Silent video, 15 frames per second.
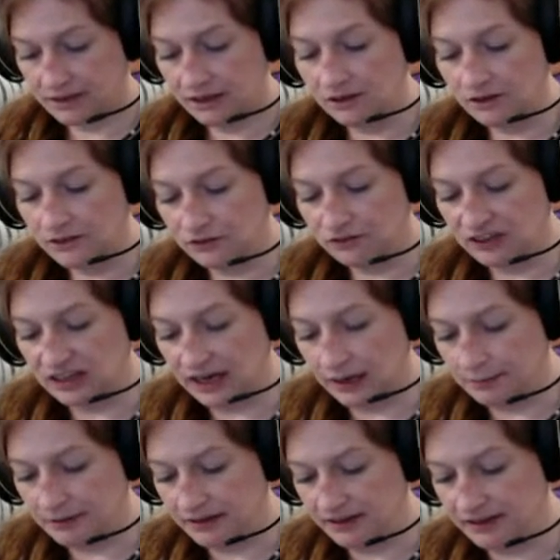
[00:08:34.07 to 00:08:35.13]
There's a guy
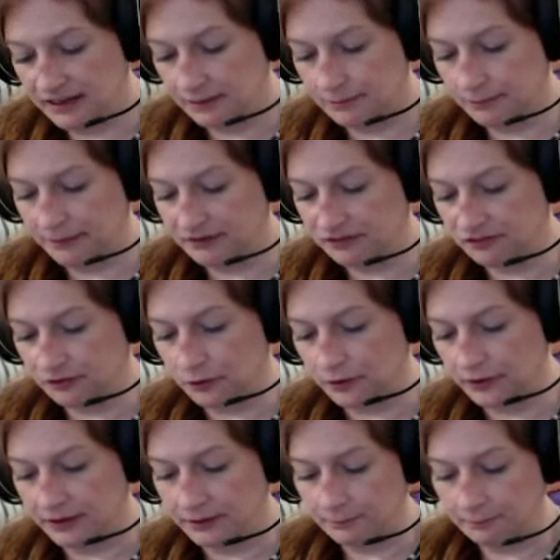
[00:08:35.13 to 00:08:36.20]
by the name of Buster
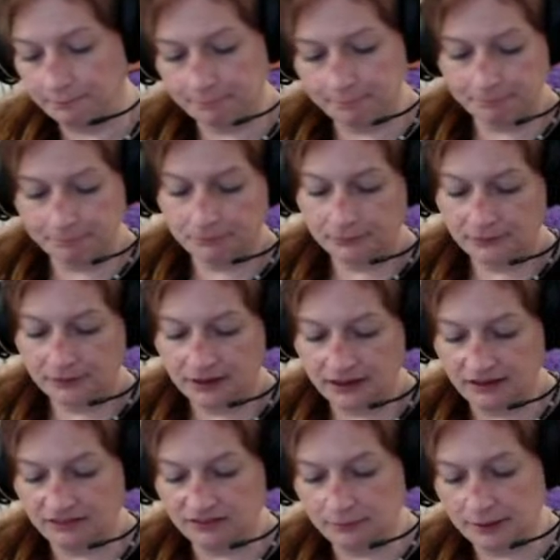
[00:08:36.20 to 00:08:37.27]
Horton.
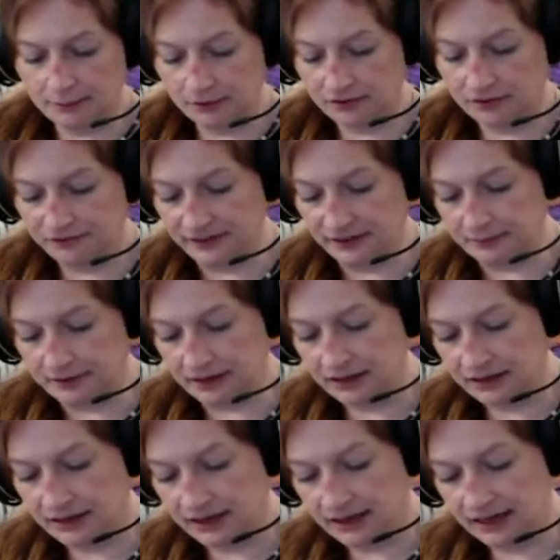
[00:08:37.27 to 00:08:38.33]
He's a member of FEMA,
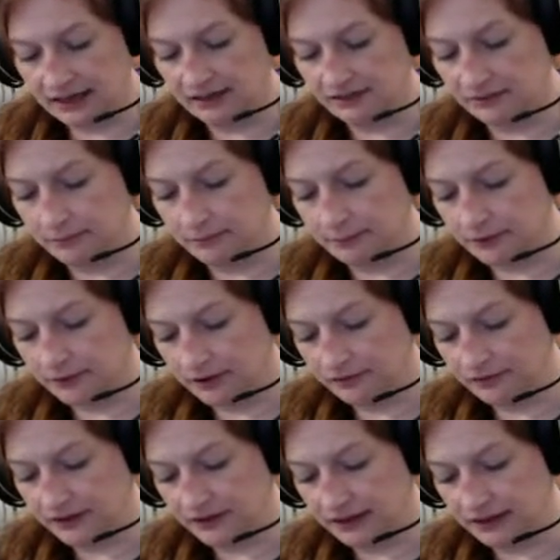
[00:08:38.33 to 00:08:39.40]
and he's a member of
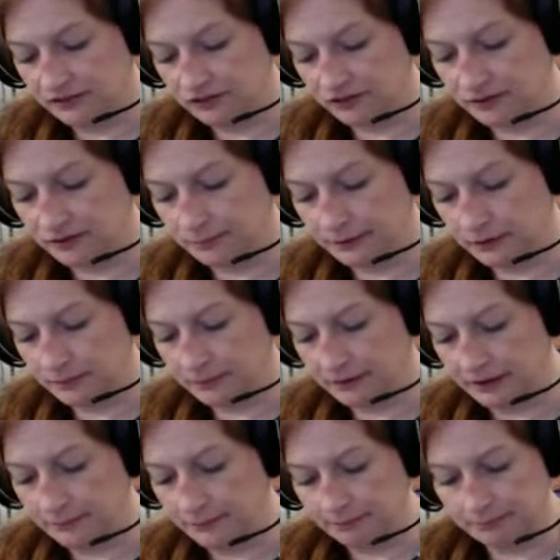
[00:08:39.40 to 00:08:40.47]
the
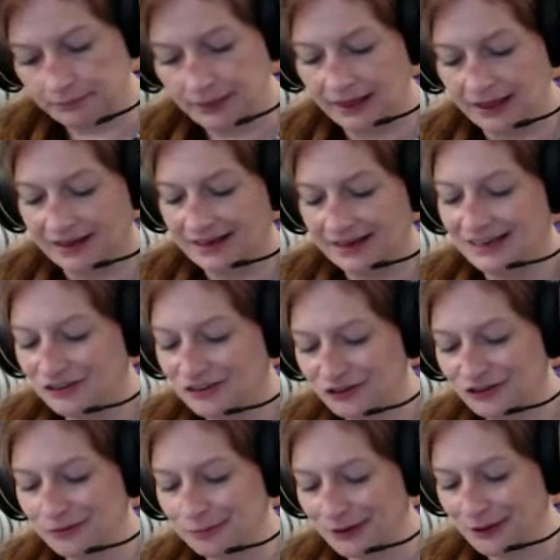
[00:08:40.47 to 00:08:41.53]

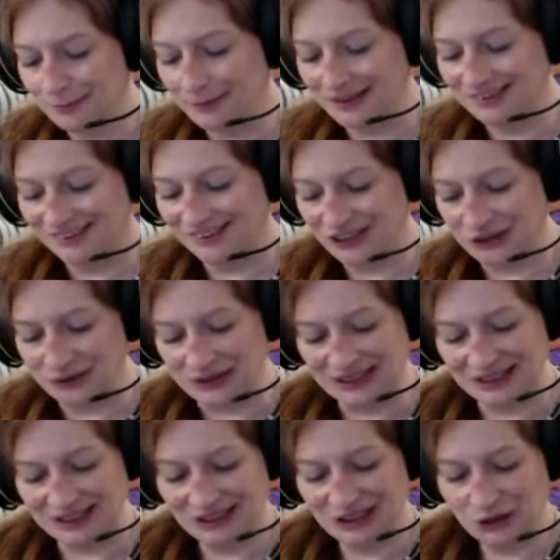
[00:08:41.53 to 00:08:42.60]
interdepartmental
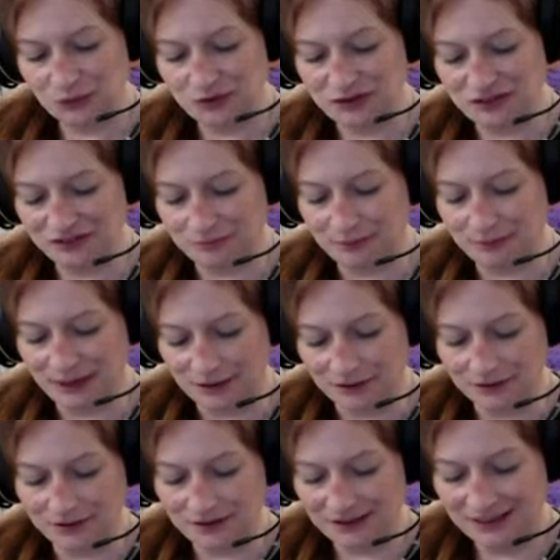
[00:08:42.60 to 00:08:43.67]
unit, which is
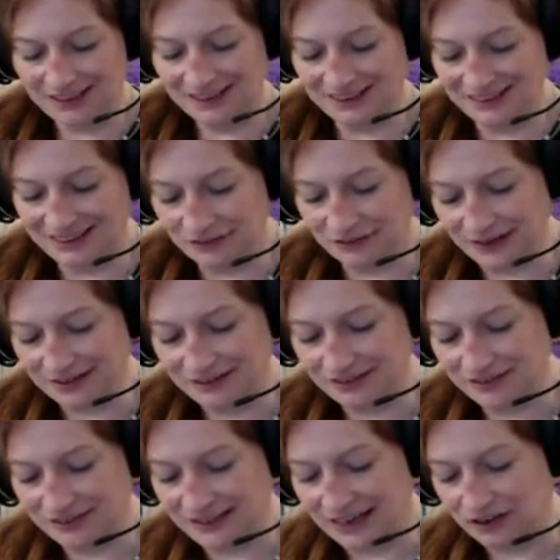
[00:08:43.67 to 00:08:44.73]
empowered in the event
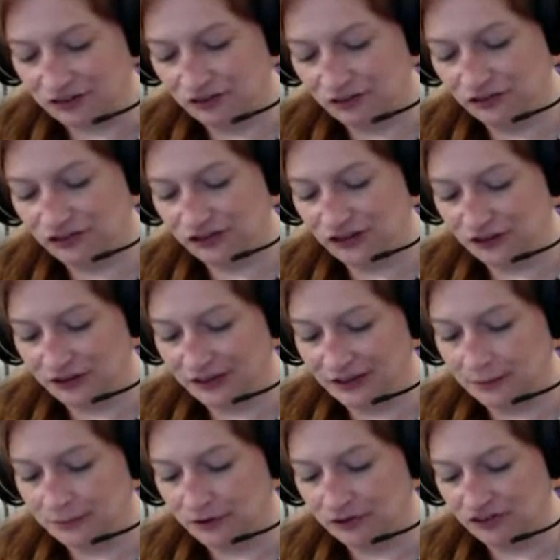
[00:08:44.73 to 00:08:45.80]
of a national security
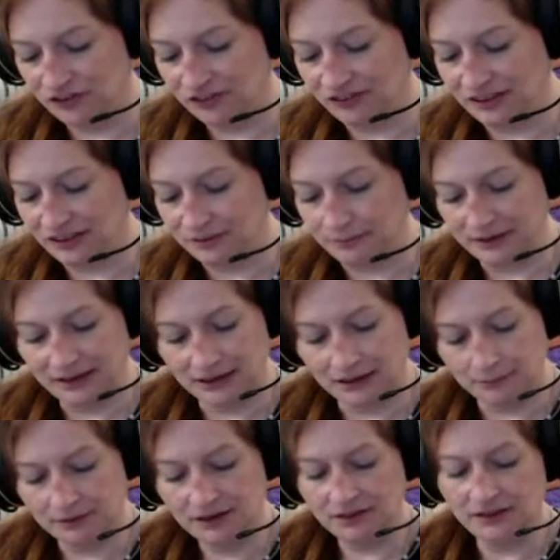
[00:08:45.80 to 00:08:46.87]
emergency to
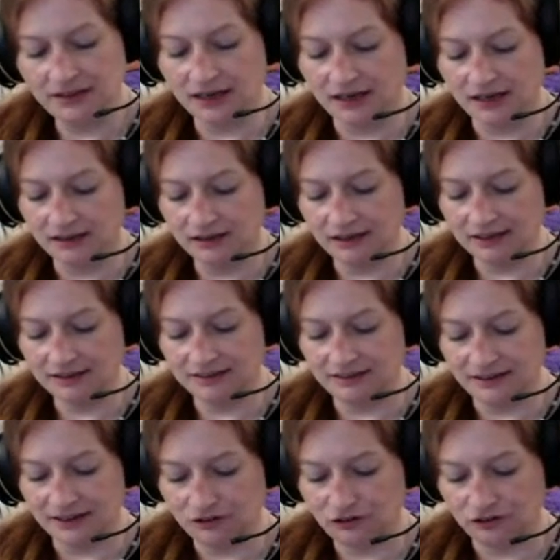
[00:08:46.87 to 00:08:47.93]
become the unelected
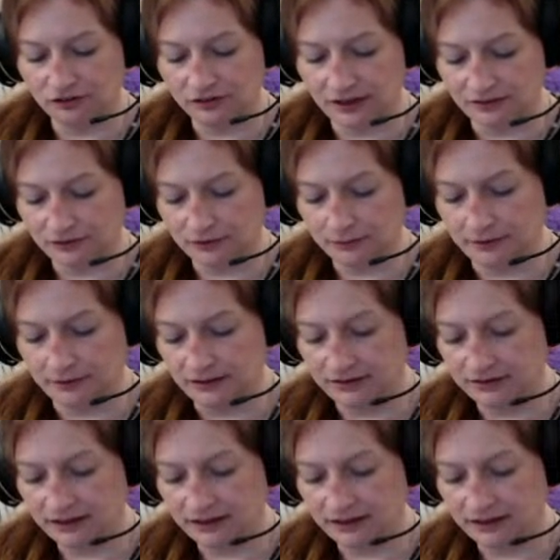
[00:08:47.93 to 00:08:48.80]
national government,